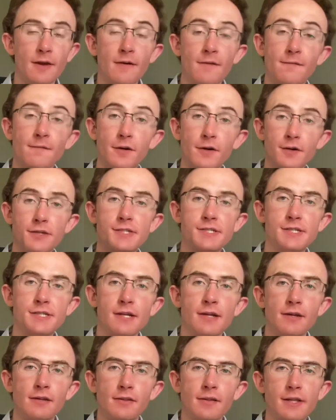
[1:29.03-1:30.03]

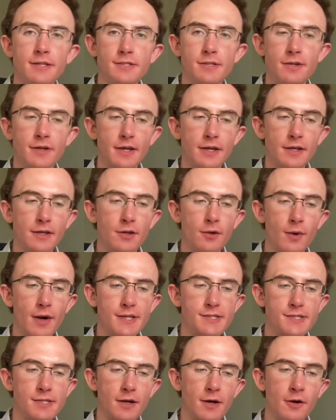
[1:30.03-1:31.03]
First, let's look at
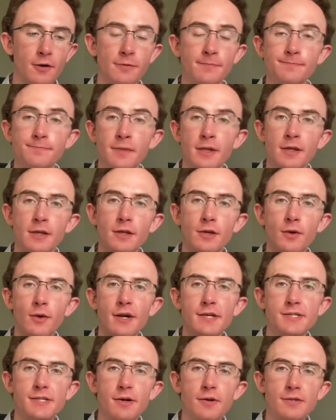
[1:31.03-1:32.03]
USO.
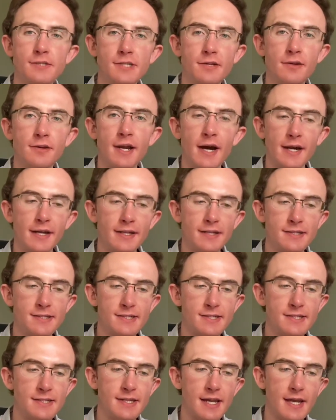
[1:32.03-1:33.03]
USO is the United
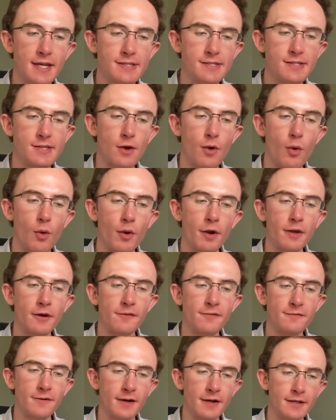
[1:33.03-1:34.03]
States
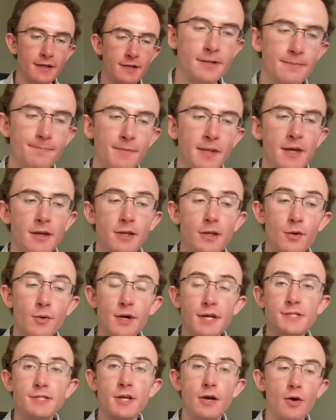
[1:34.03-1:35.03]
Oil Fund.
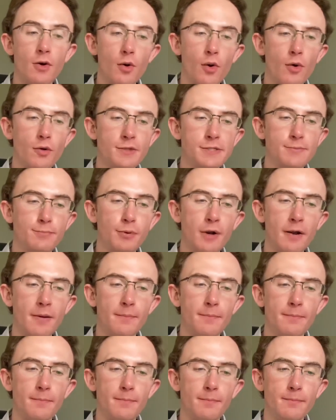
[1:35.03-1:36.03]
USO holds
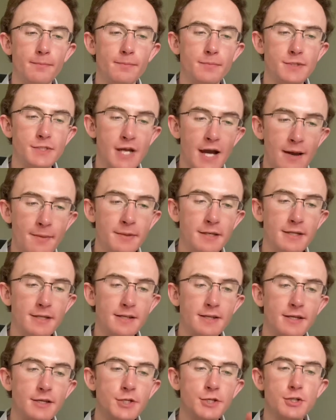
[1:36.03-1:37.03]

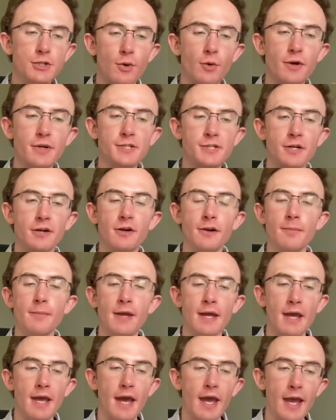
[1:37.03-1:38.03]
predominantly
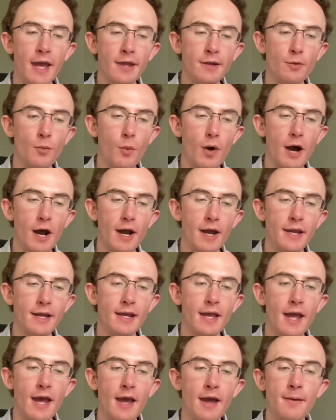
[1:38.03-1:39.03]
short-term
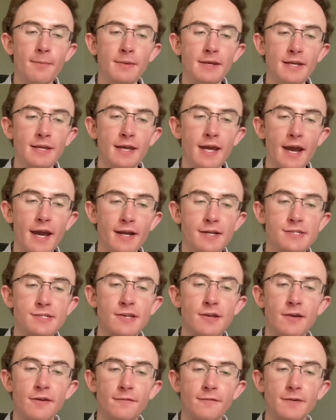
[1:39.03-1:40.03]

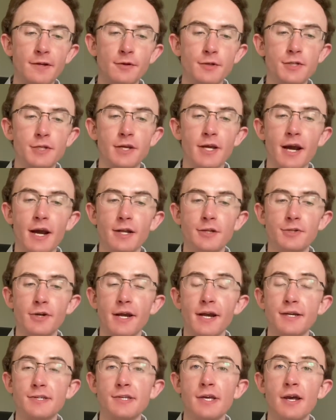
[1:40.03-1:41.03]
NYMEX future
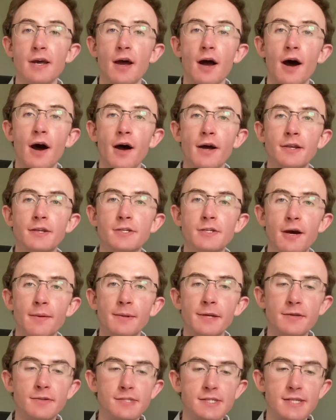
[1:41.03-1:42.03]
contracts on
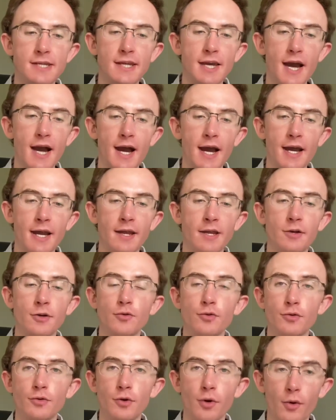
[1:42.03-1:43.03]
WTI
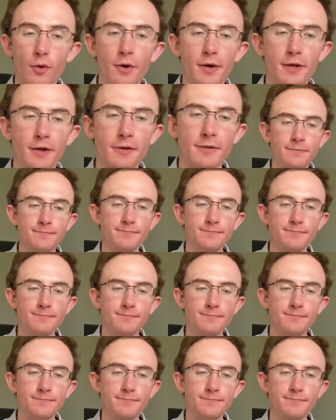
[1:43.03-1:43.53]
crude oil.